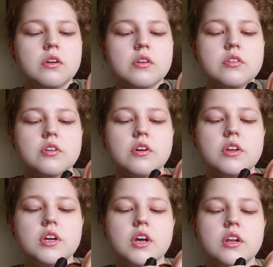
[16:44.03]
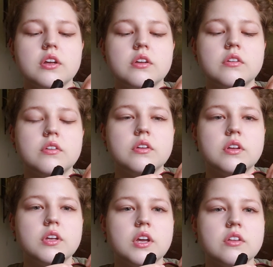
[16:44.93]
Sorry, you kind of
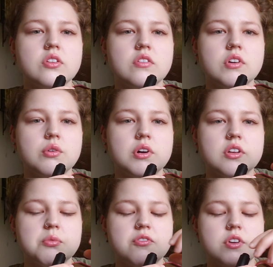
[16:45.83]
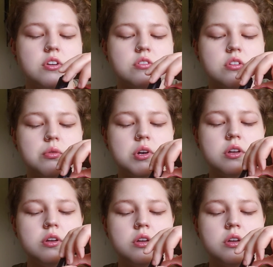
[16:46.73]
can't see very well because my finger's in the way.